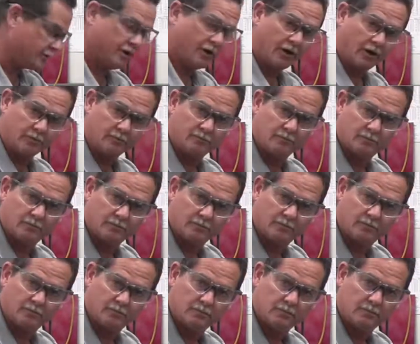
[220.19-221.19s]
up
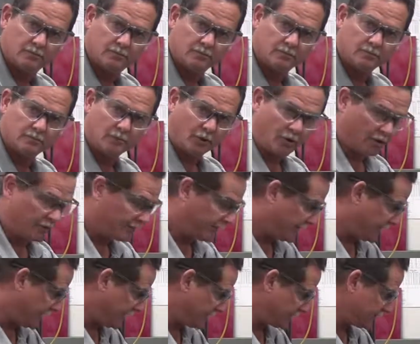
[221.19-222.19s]
on the
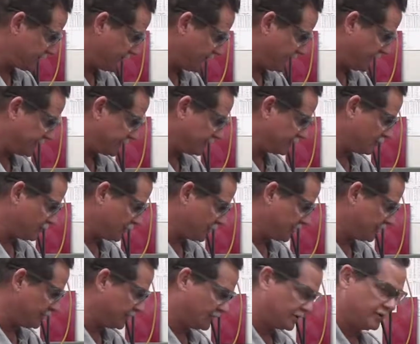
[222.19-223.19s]
Edgefinder. We're in
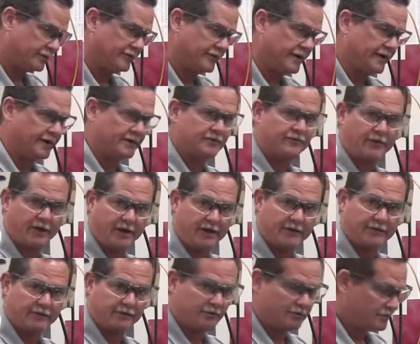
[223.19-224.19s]
the middle of the
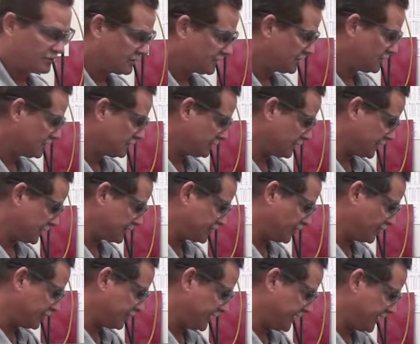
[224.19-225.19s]
Edgefinder. It's
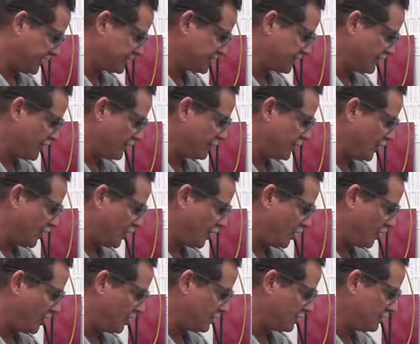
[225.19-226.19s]
on the edge of our
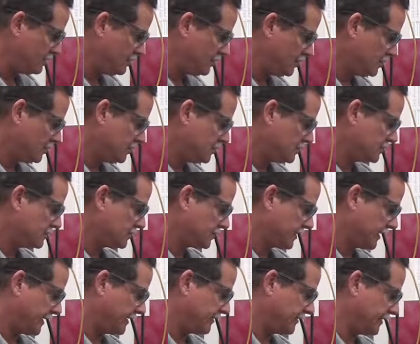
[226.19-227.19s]
part.
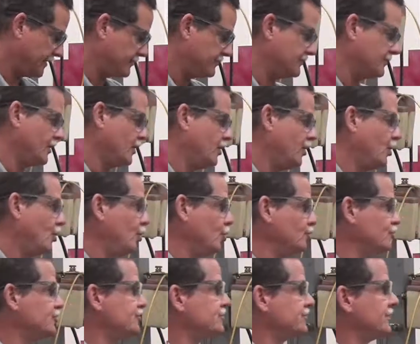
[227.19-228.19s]
Okay, and the
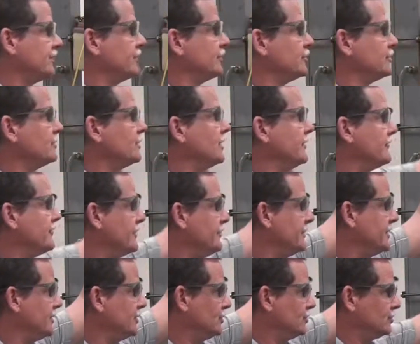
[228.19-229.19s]
whole center of the
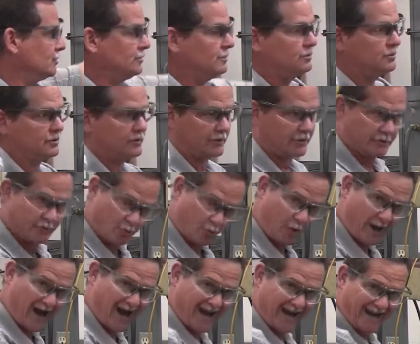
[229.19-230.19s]
mill in the
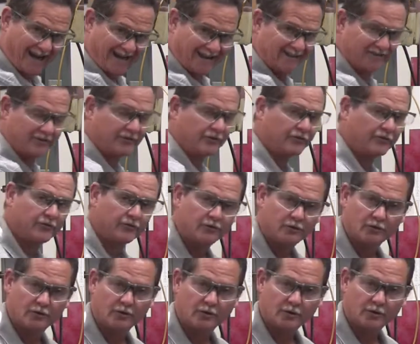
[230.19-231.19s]
y-axis
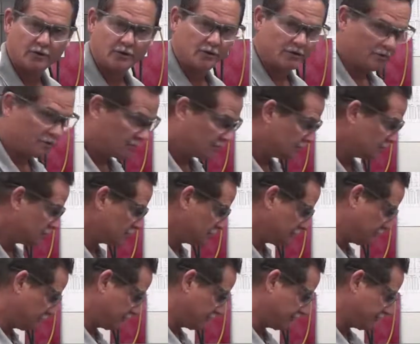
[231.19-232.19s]

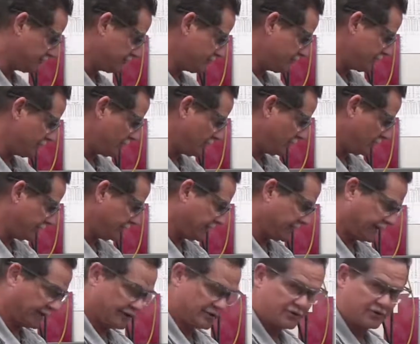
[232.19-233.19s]
is on the
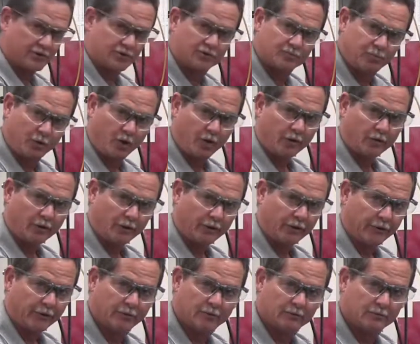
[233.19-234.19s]
edge of this part right
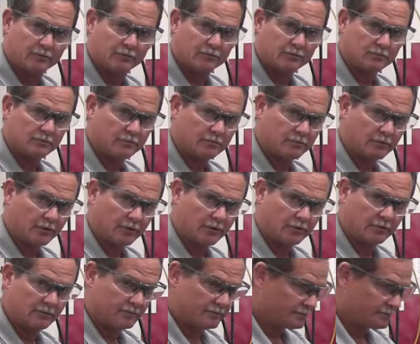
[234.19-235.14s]
here. Okay,